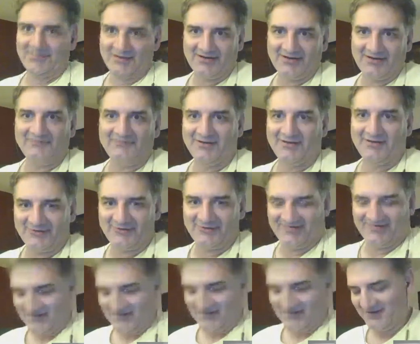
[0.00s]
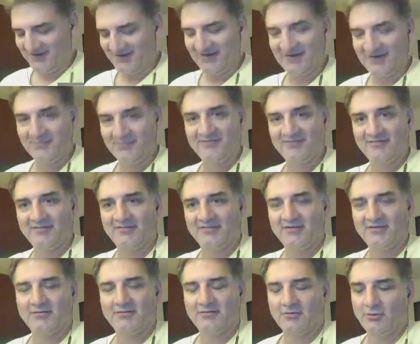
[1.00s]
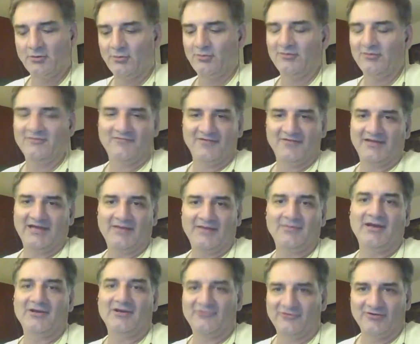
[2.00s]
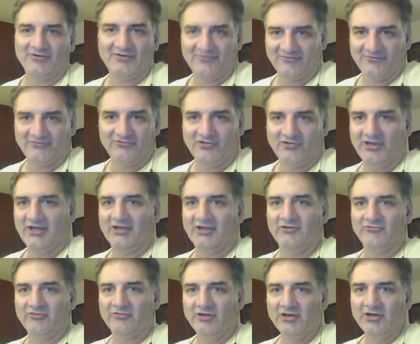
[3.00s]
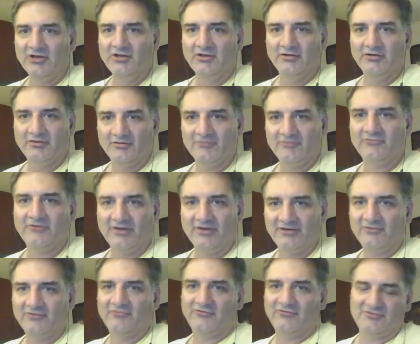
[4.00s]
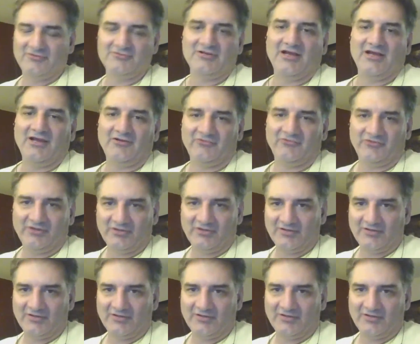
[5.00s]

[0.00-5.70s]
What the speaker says: about every other zombie game is that the goal of the game actually doesn't change. You're trying to geocache and get the